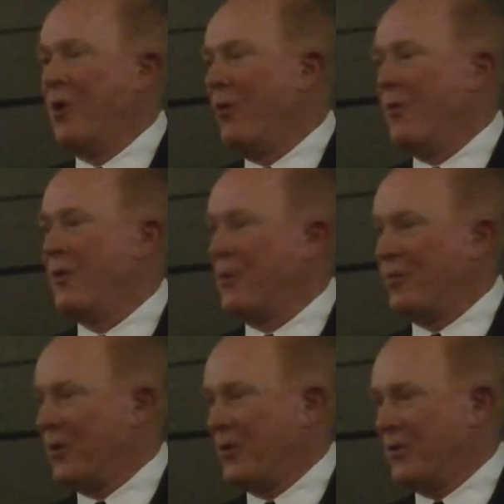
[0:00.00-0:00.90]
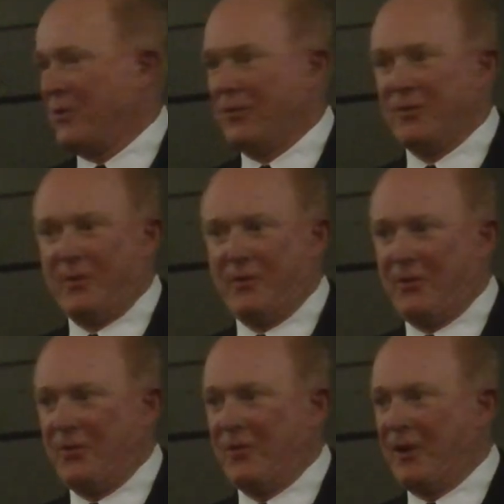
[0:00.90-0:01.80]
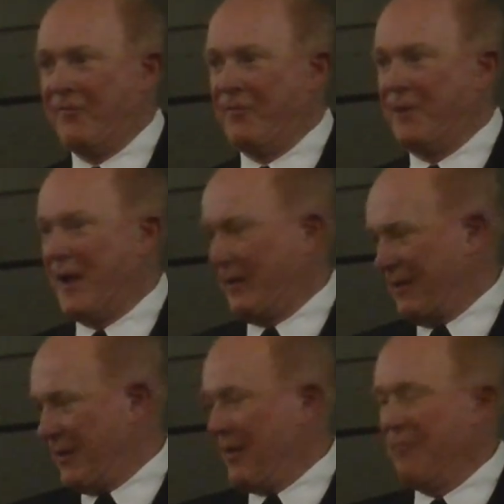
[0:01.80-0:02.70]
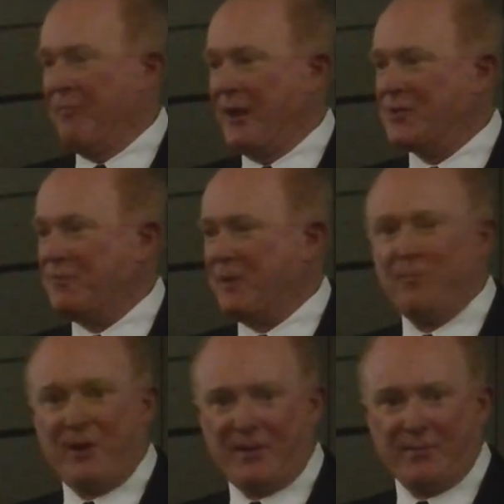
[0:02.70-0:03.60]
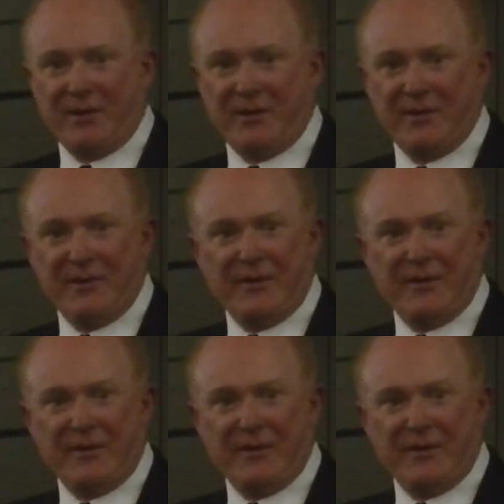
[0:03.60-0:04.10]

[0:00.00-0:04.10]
nowhere in the world can you get from that basement apartment,